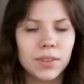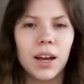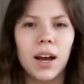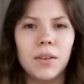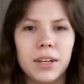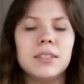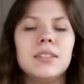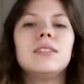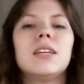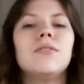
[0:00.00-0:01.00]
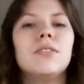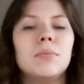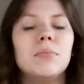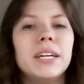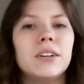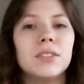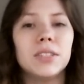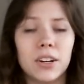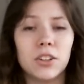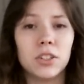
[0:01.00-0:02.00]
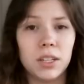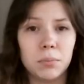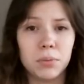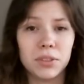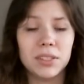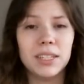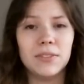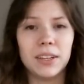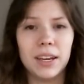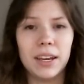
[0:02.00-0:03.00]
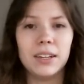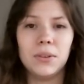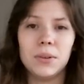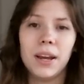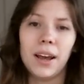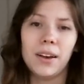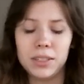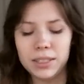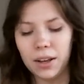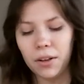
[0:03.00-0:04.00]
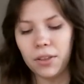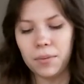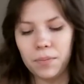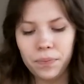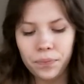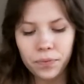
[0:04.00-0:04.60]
obvious. Instead of the players actually perceiving it, you'd have to tell them.